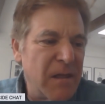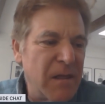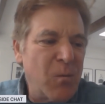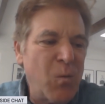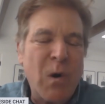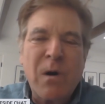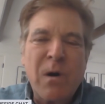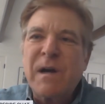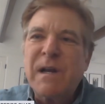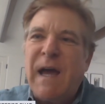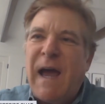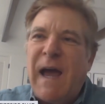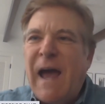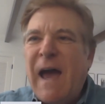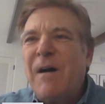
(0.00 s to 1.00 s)
that we're going
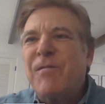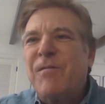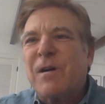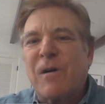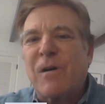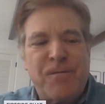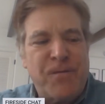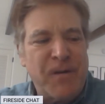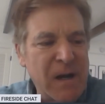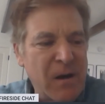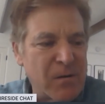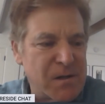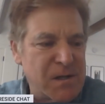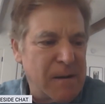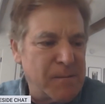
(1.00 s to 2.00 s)
to have at our
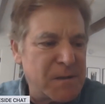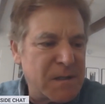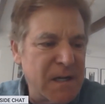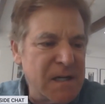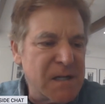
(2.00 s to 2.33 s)
fingertips